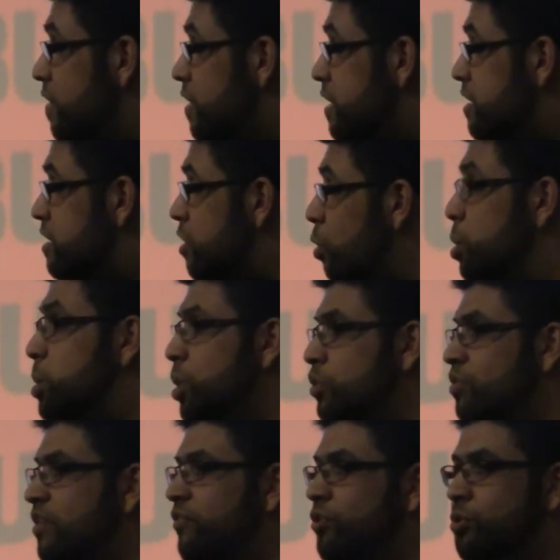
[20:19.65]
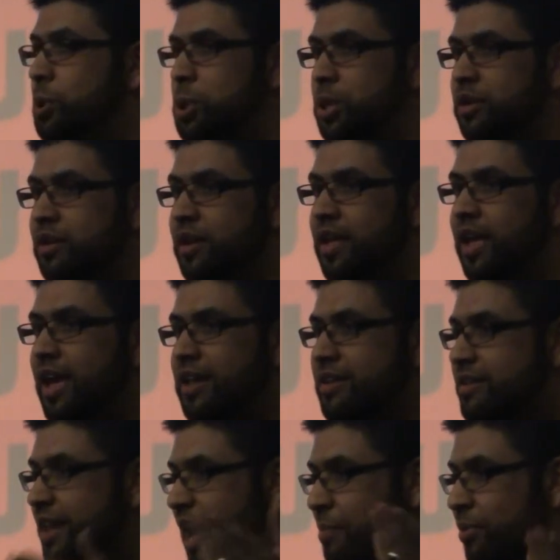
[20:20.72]
social revolution,
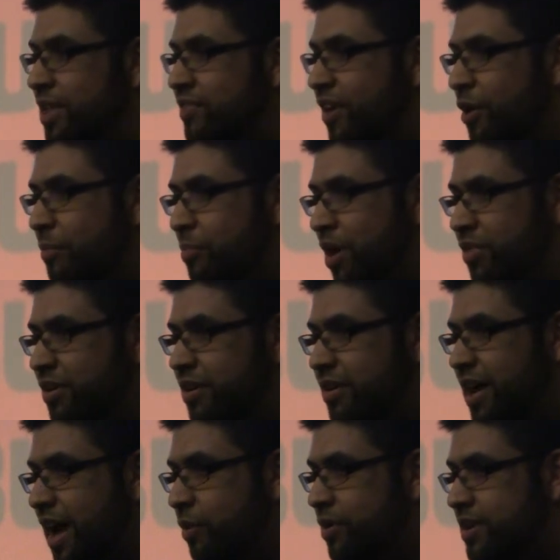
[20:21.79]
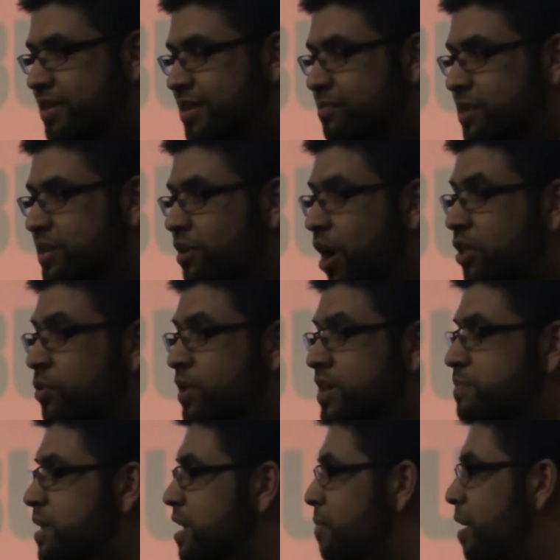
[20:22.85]
as I believe our brother, our esteemed scholar will
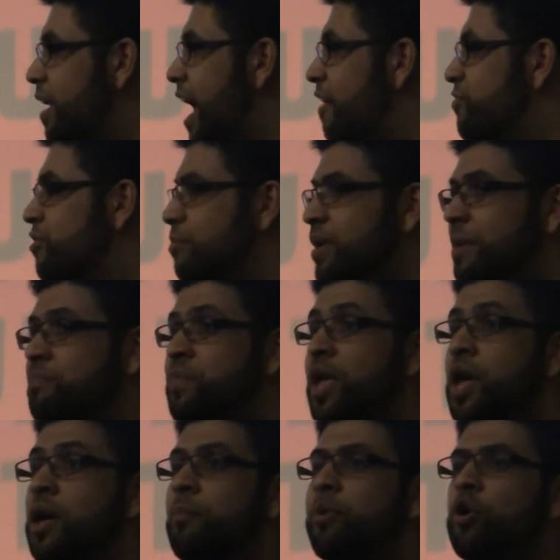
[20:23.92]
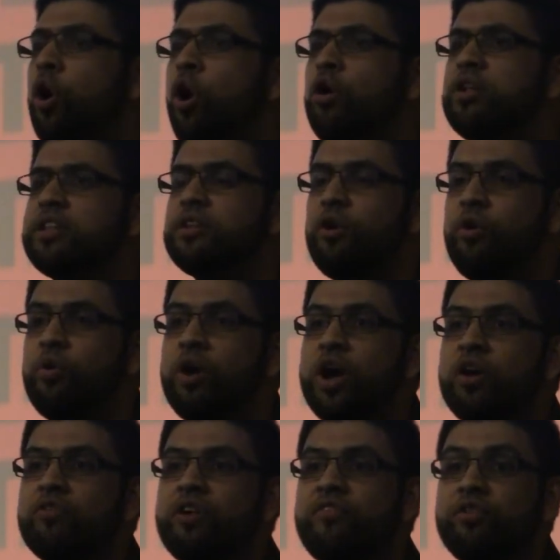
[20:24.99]
speak about after me, but also
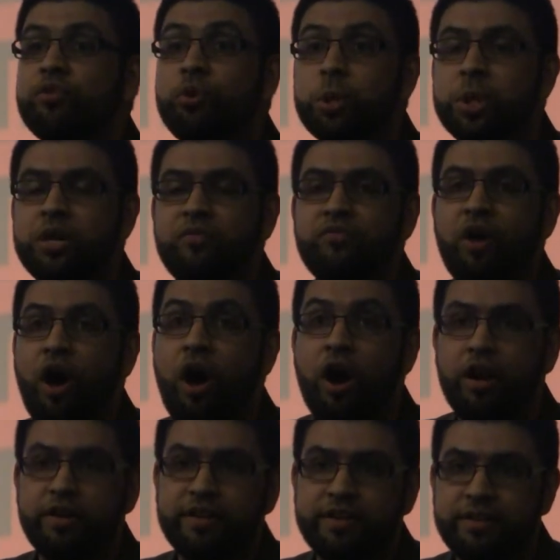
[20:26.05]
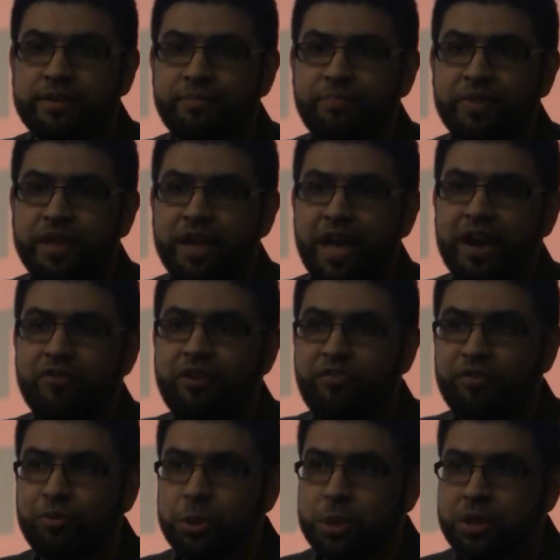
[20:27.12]
revolution of the hearts and
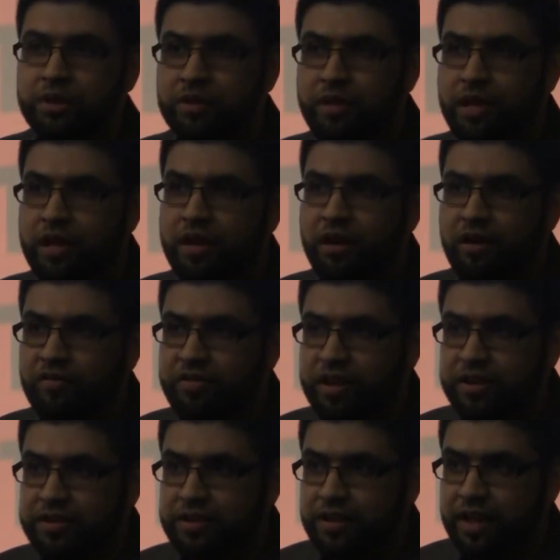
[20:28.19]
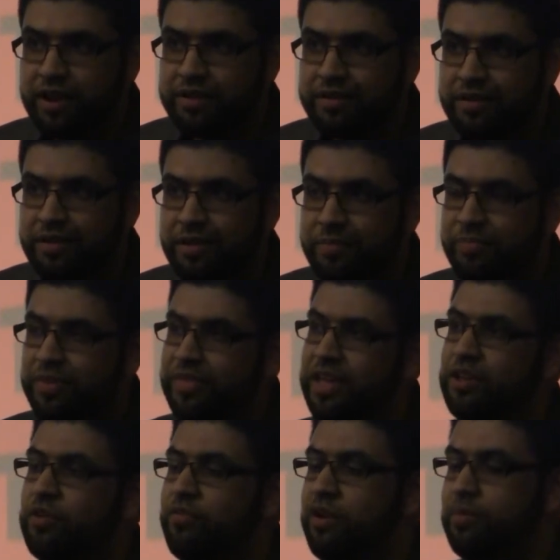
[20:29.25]
revolution of the intellect.
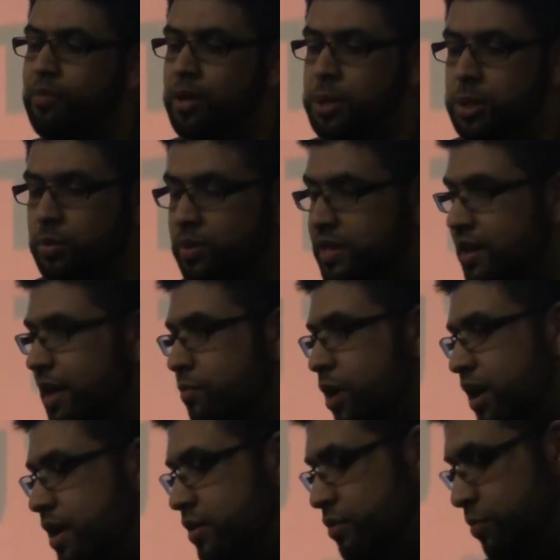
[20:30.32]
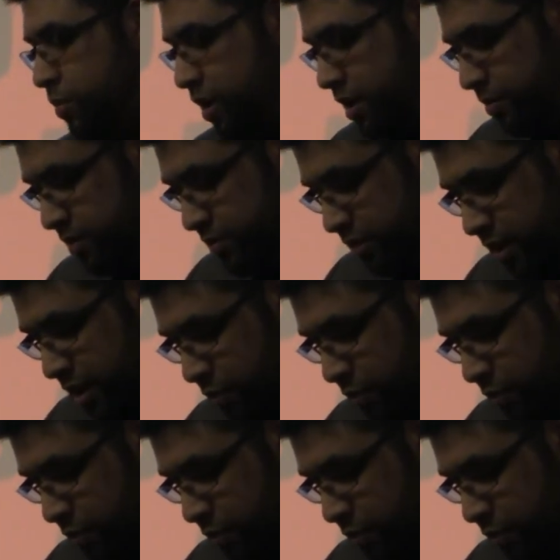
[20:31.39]
Thank you very much. Wassalamu alaikum wa rahmatullahi wa